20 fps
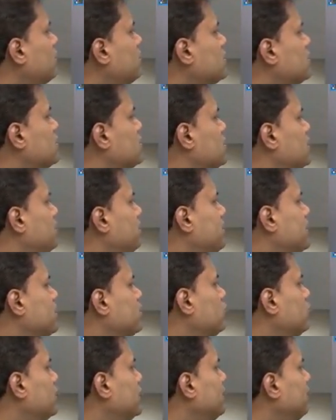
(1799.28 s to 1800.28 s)
of business
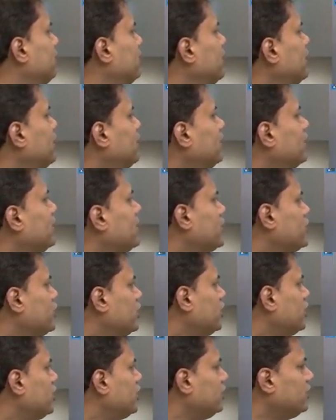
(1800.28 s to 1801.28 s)
depends on the agility
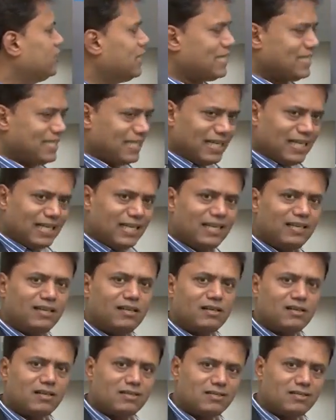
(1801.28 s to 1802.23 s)
and